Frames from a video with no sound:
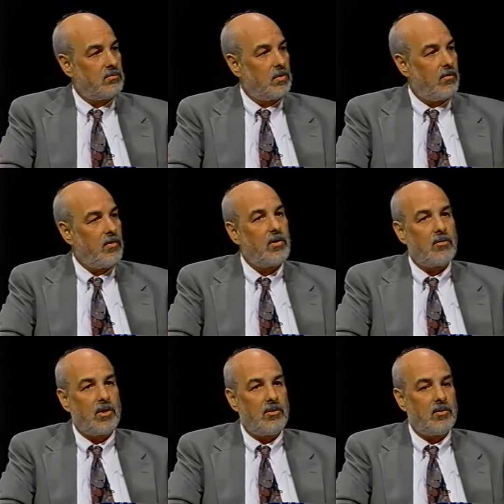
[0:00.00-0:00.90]
If you
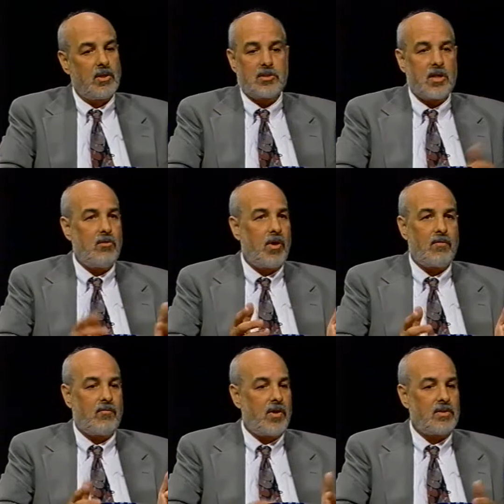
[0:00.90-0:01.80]
don't need to, let's say you have
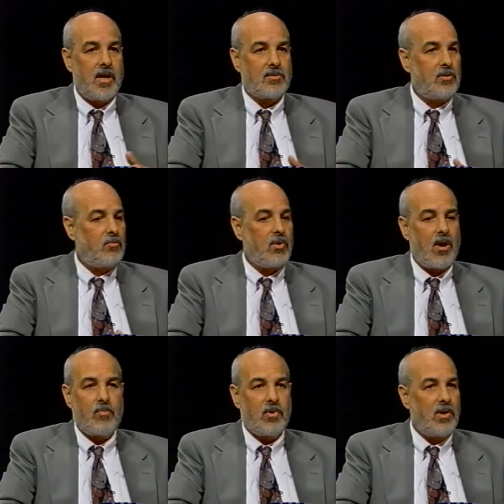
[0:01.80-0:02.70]
a fantastic
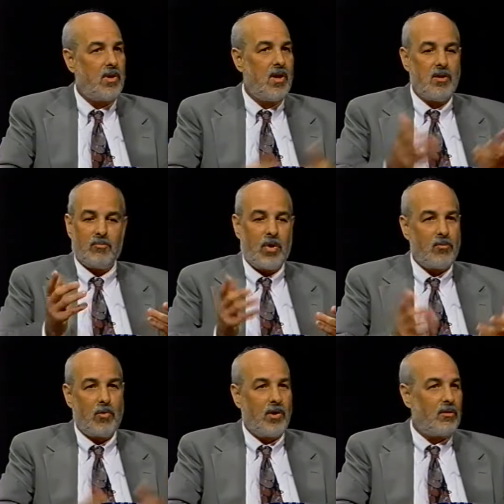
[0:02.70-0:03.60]
property, my
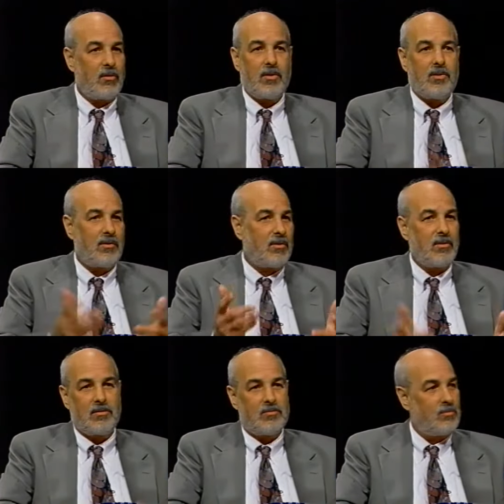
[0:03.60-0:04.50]
whaler
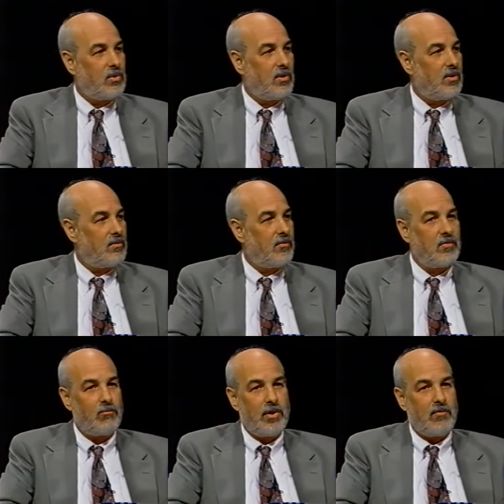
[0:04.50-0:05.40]
in
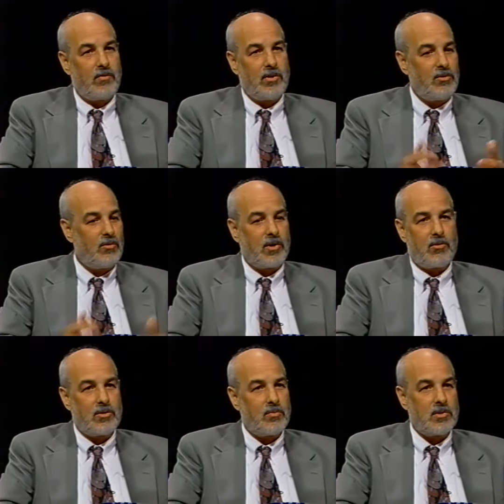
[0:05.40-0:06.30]
week 52 at
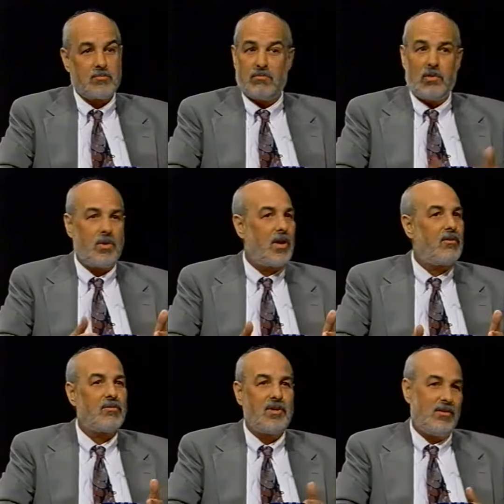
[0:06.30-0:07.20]
Christmas, maybe I
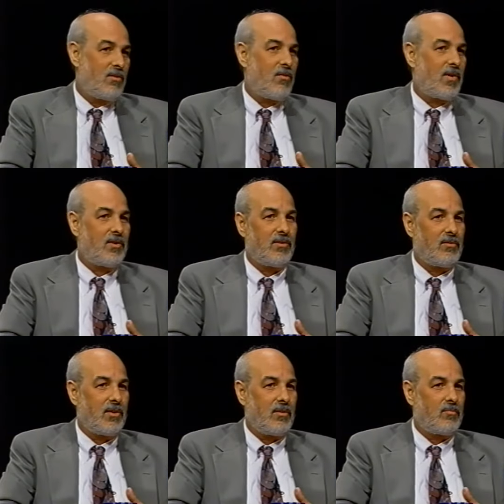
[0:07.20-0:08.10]
don't need to go on the
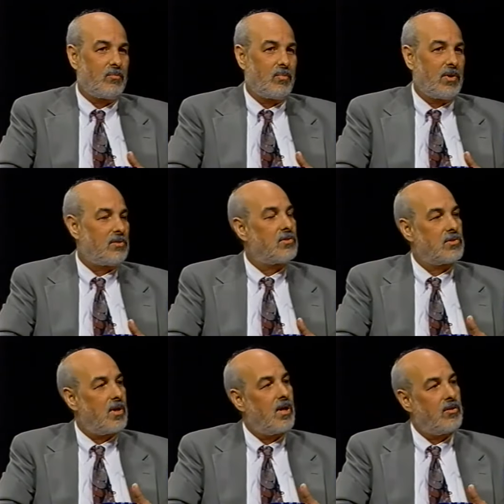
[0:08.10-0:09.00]
internet because
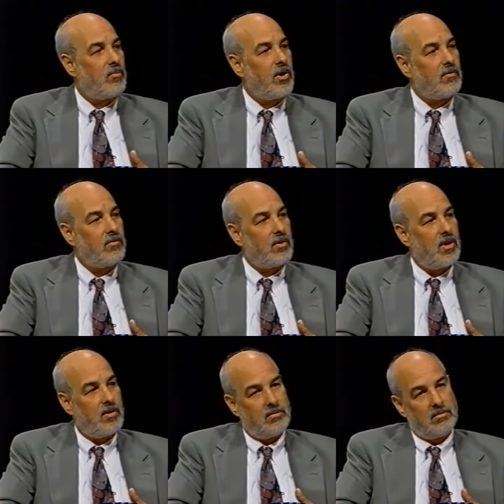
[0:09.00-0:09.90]
there's a high demand for
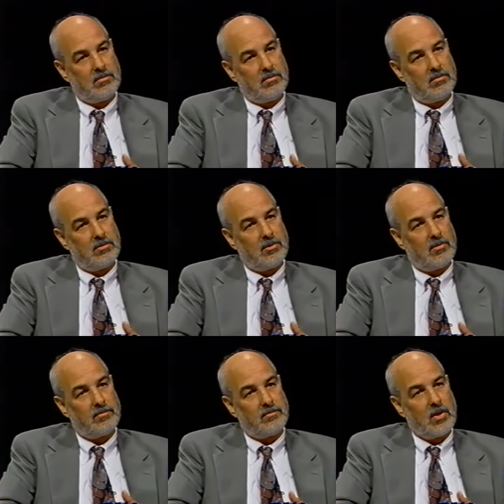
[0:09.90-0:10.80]
that. So
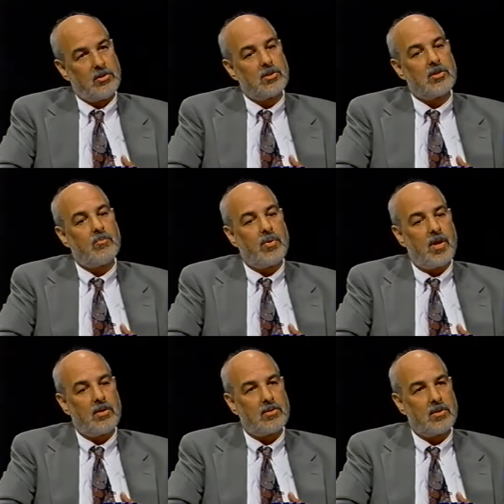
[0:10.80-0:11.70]
it just depends.